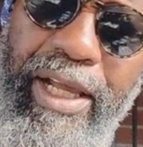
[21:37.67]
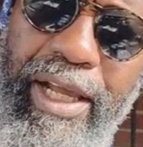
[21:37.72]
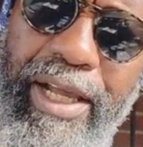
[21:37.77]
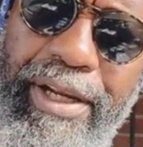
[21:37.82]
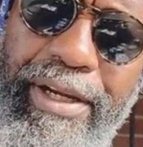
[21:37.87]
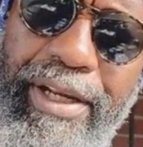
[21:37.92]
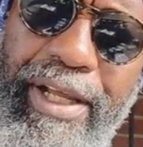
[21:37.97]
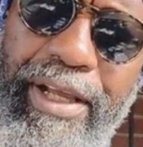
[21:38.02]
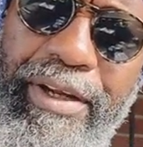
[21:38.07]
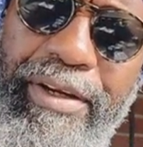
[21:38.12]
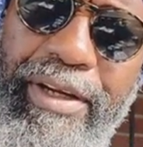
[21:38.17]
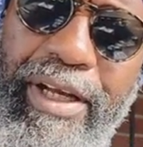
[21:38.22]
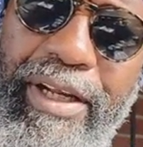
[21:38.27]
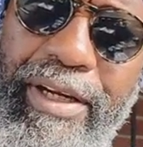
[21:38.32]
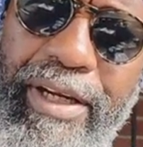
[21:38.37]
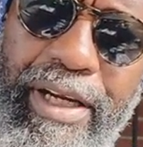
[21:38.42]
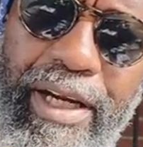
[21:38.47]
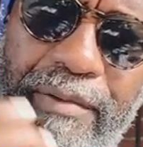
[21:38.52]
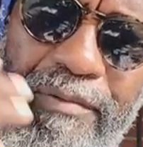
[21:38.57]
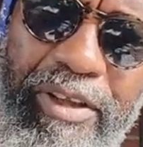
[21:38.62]
and, and, and,
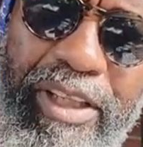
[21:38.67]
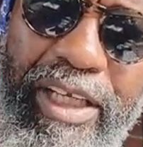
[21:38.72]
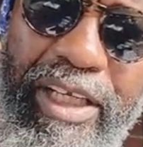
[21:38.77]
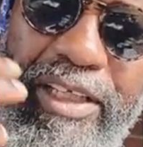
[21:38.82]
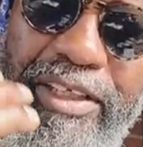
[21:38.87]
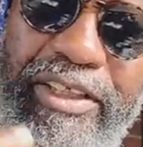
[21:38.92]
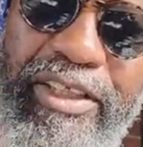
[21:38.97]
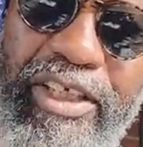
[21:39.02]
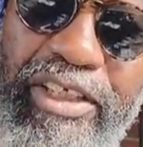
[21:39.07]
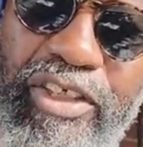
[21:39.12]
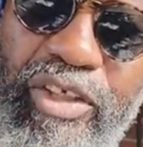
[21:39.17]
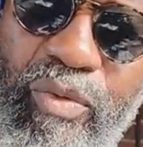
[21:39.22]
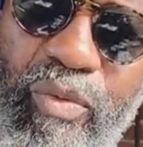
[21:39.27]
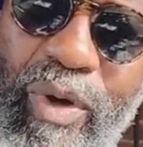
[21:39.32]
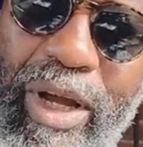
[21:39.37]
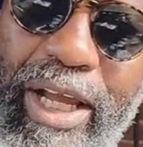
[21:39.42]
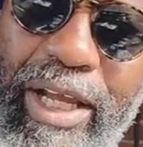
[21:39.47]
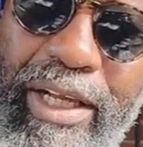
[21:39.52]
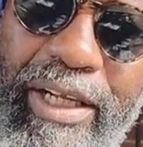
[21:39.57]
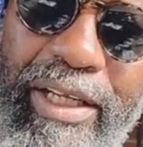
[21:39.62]
and everything in such a
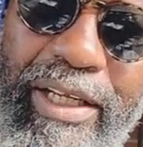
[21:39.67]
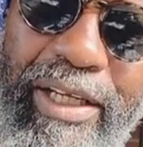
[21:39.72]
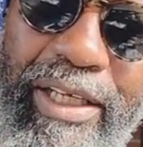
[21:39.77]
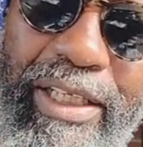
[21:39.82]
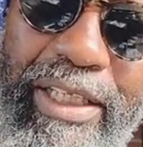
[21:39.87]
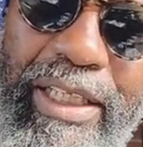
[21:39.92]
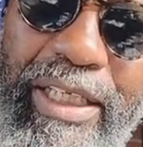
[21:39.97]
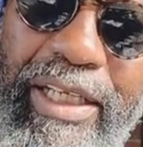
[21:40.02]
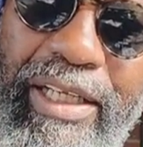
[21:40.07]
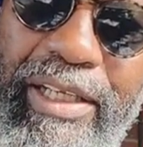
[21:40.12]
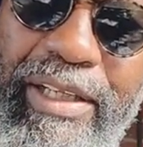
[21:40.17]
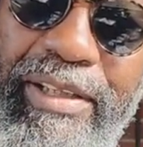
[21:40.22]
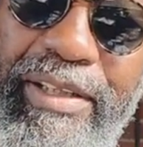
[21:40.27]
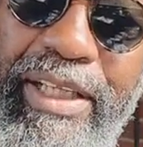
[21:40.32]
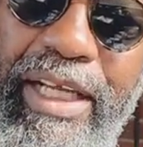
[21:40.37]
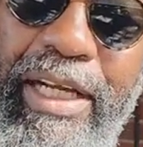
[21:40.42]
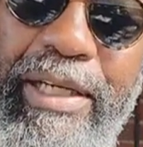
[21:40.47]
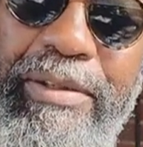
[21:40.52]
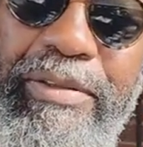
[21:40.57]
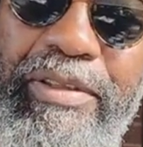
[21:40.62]
way
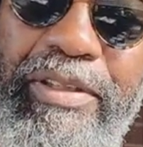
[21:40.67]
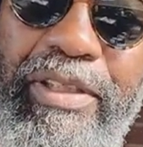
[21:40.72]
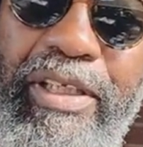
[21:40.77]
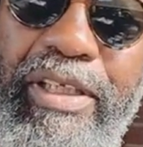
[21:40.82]
that